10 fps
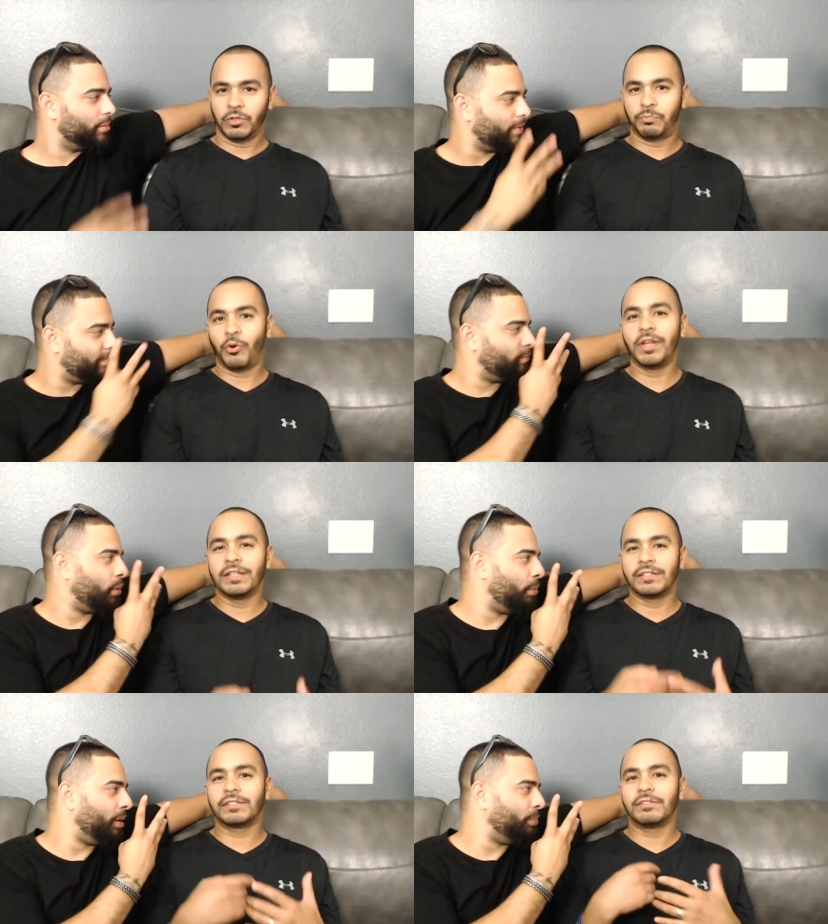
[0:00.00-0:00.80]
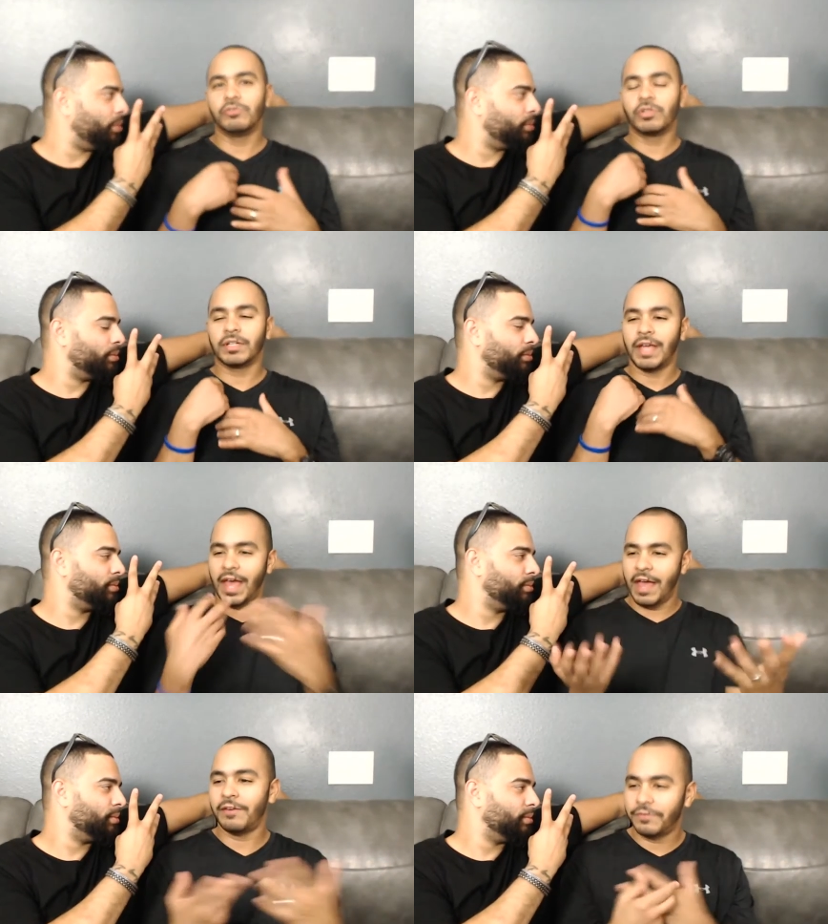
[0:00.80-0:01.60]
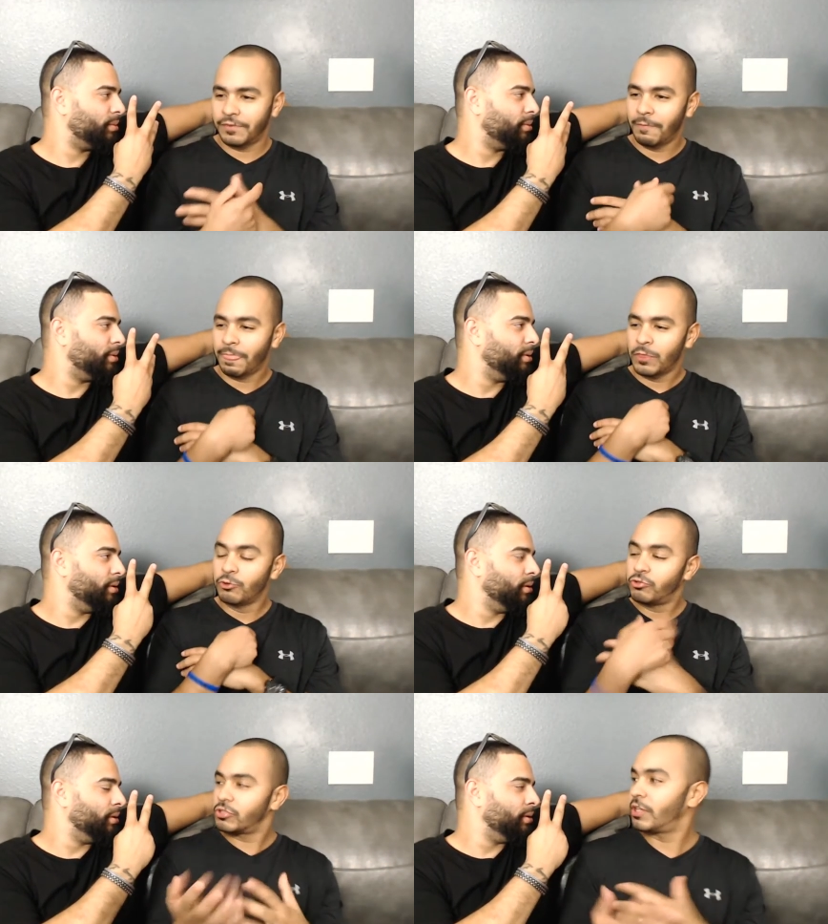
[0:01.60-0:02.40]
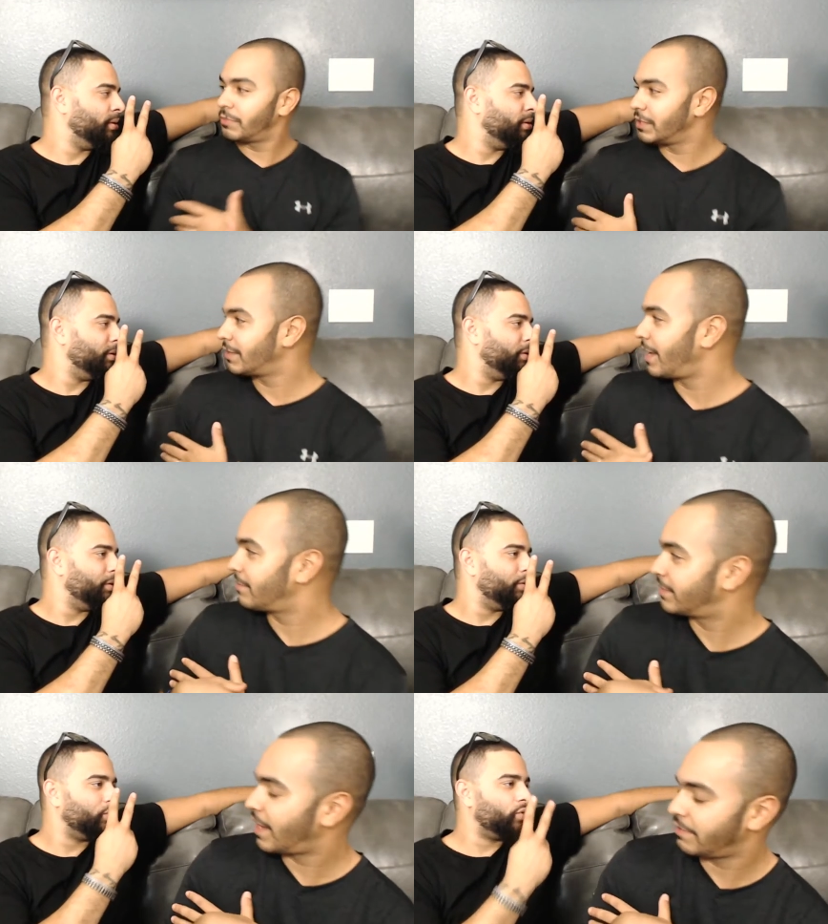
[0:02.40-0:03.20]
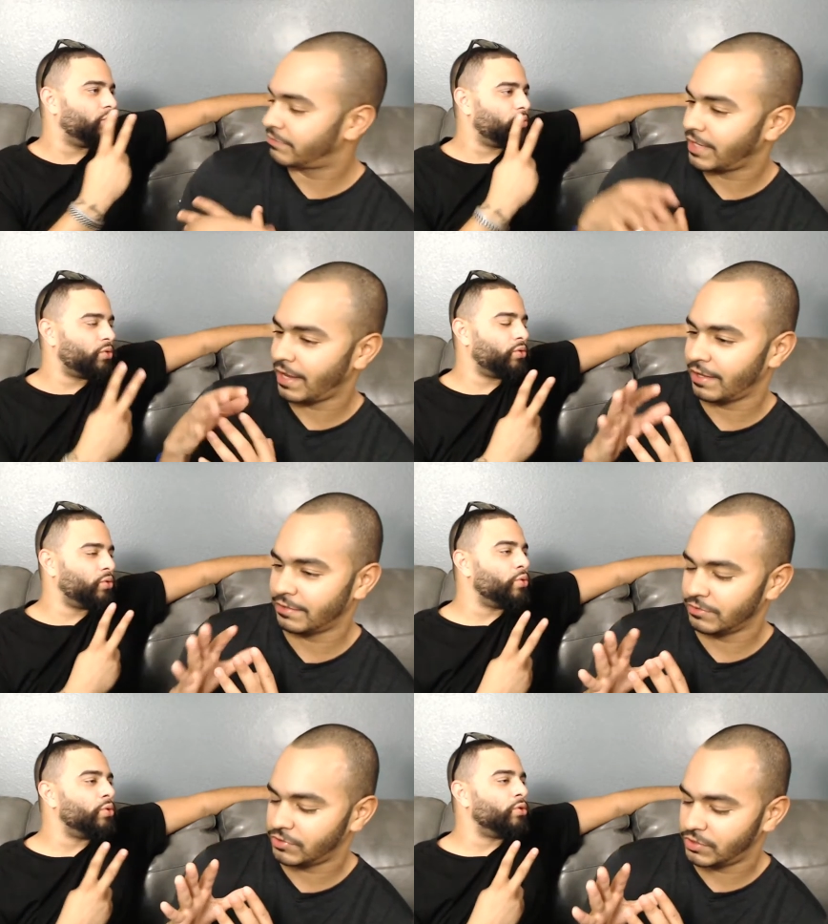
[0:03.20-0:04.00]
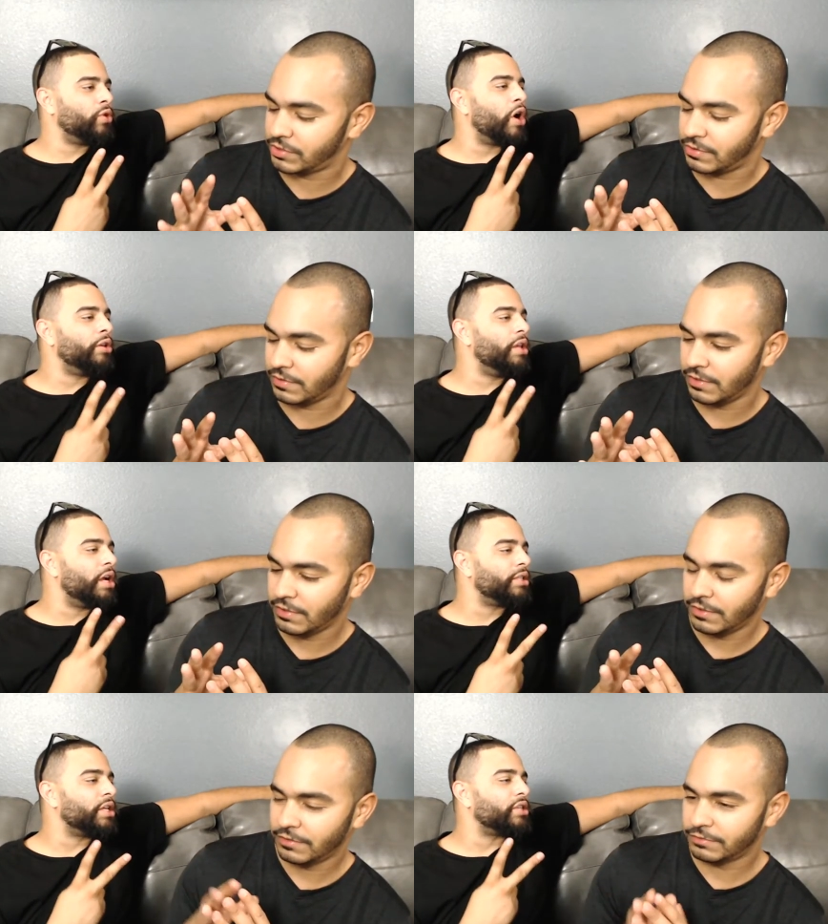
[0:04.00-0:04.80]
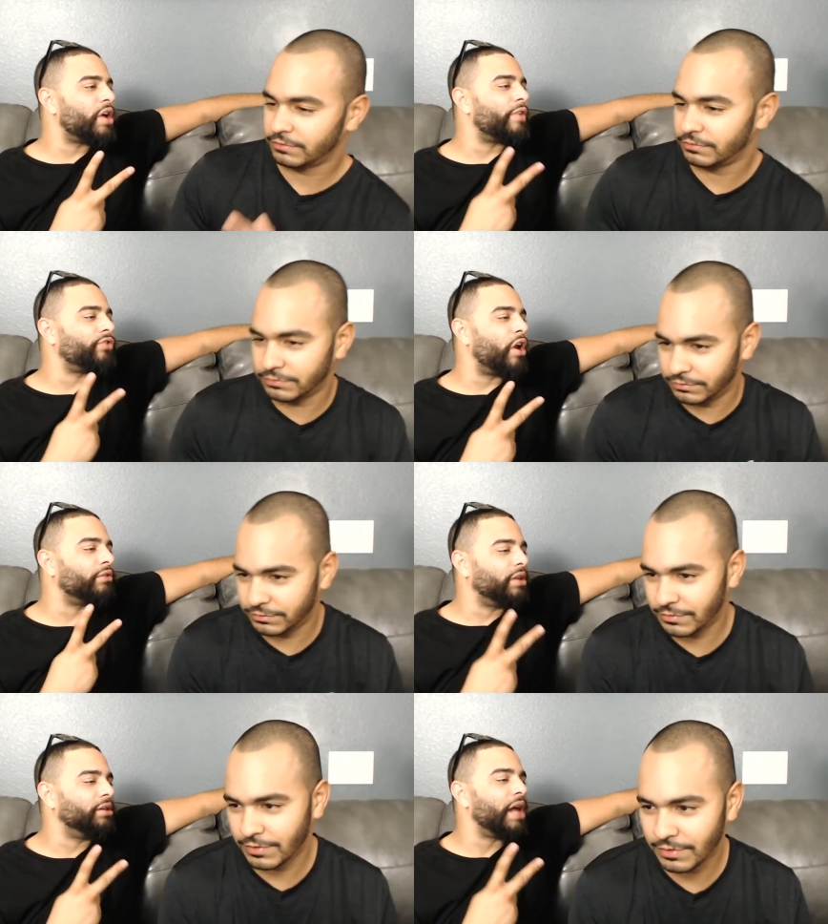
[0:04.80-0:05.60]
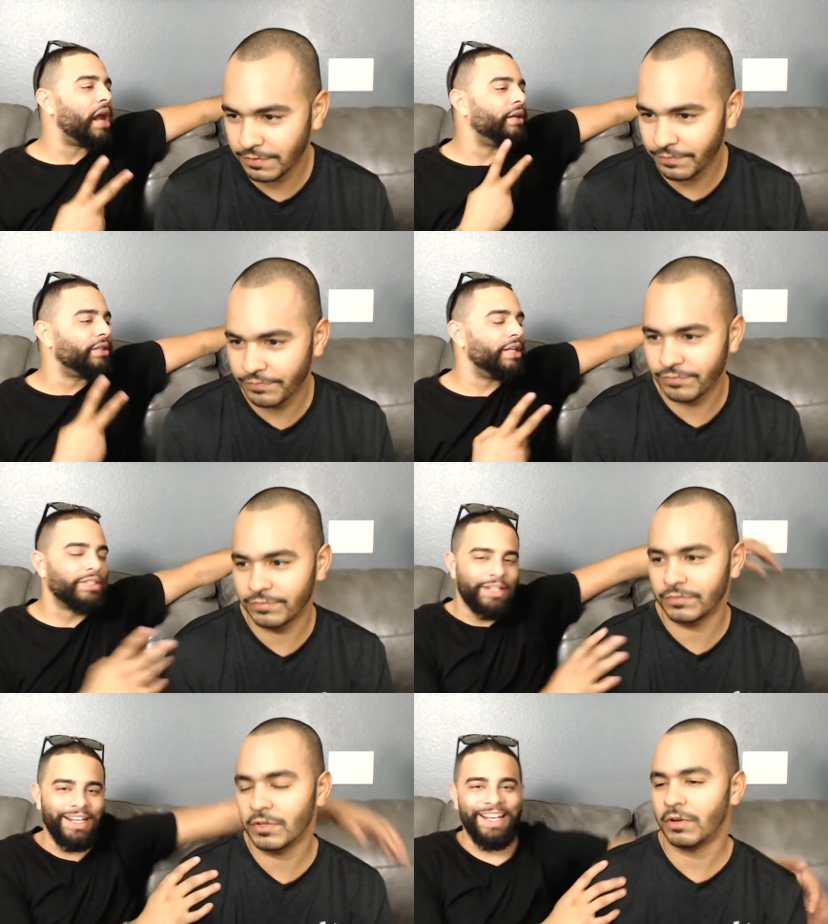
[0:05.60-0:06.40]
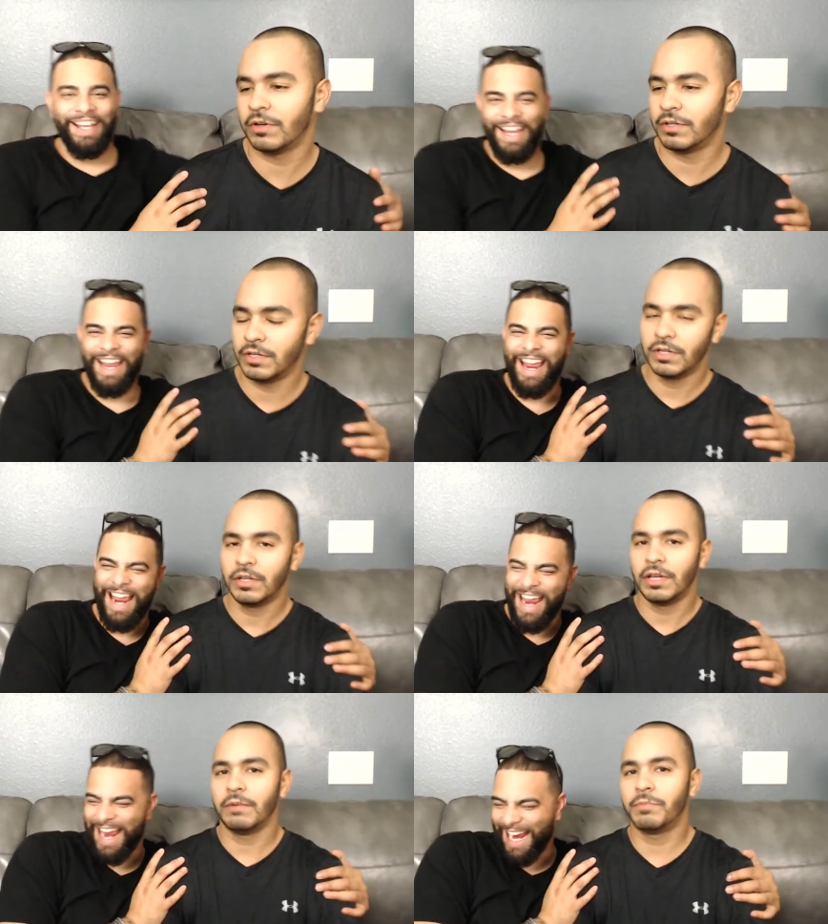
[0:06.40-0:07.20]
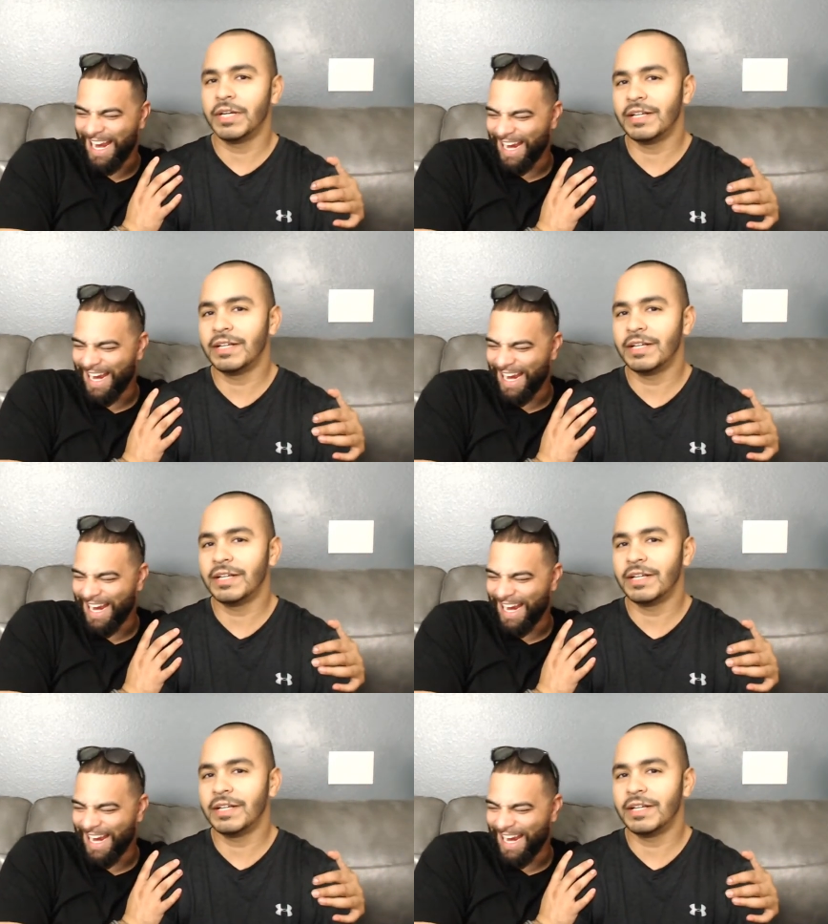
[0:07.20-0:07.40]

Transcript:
Speaker 1: The point is, you can have, you do something that that
Speaker 2: that. Two adult lunches are thirteen dollars each. But it